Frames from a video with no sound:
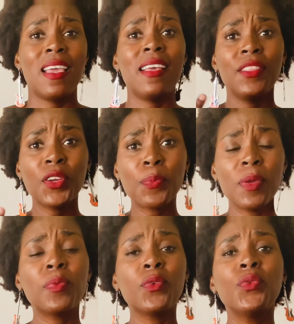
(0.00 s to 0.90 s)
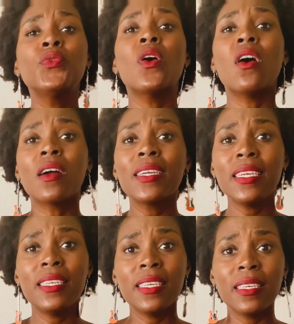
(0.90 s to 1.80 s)
and there are people who are
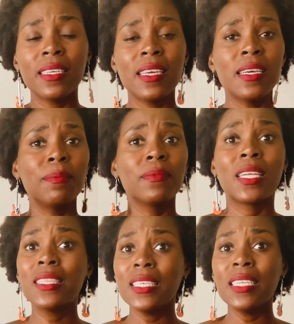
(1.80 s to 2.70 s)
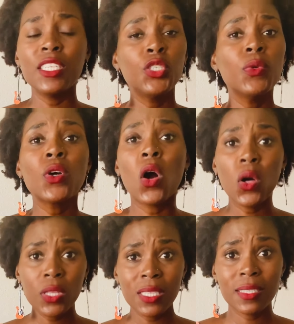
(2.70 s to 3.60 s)
eating um, clean and doing
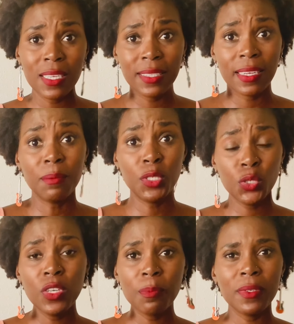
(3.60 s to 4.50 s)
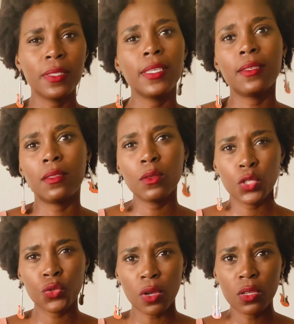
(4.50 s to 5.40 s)
all these things that I'm doing, but they still
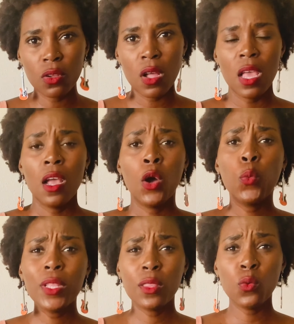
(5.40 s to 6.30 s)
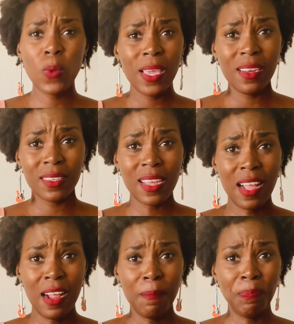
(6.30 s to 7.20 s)
struggle with the weight.
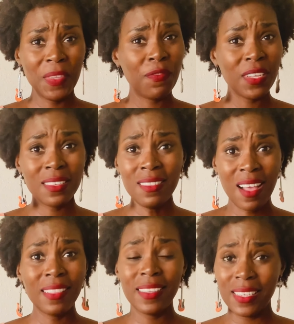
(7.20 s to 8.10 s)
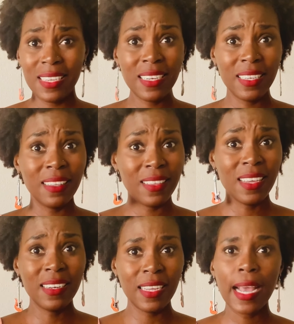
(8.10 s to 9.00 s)
Um, if it's not the eating,
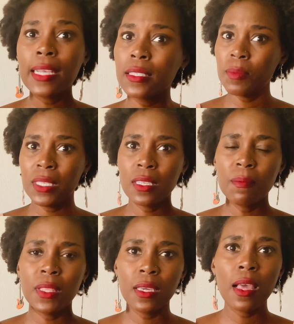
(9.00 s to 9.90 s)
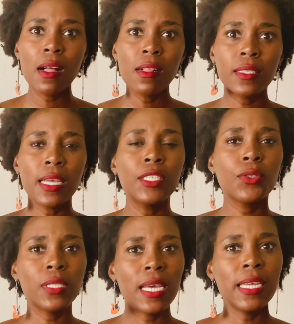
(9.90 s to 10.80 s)
then it has be something else
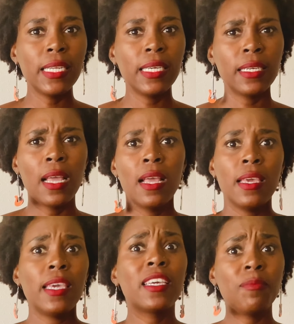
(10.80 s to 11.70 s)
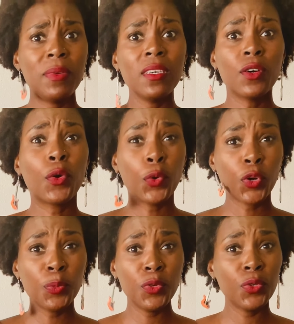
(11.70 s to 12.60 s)
underlining. It could be a
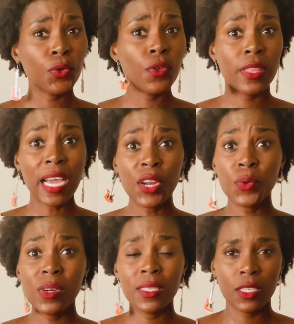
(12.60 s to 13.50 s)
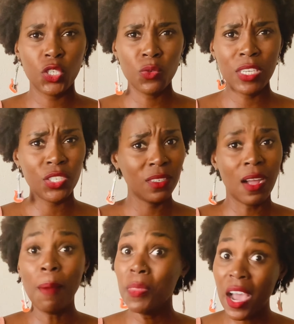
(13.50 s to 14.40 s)
hormone or a thyroid situation.
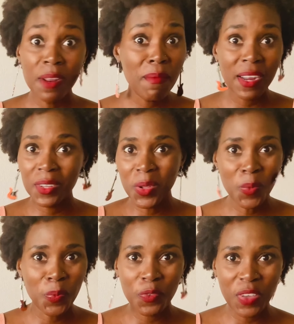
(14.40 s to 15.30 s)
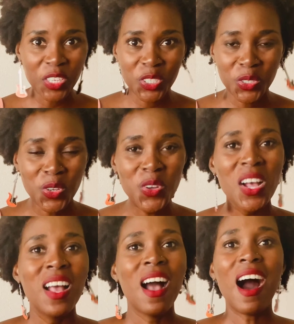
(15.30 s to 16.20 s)
I'm not a medical professional.
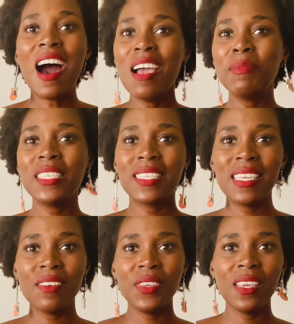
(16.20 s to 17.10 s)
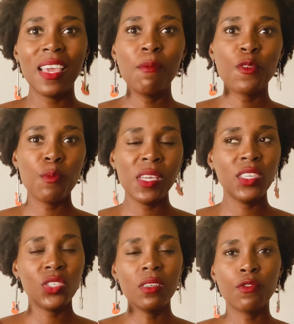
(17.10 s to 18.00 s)
I'm just giving
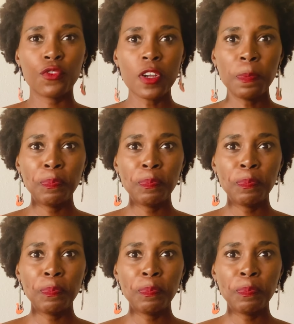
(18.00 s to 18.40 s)
information from